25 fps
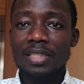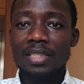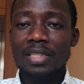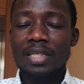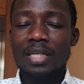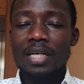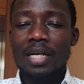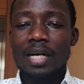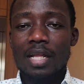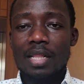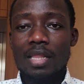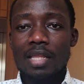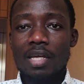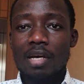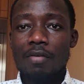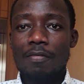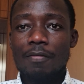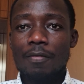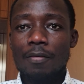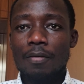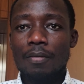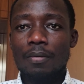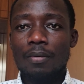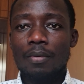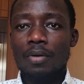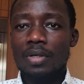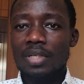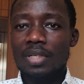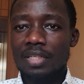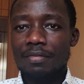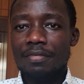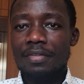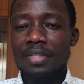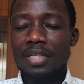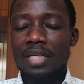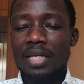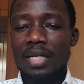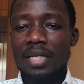and therefore
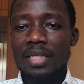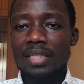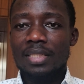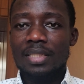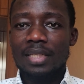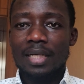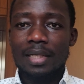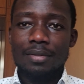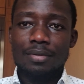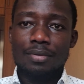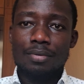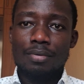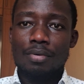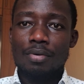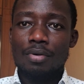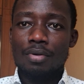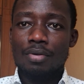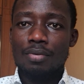definitely she has to go to a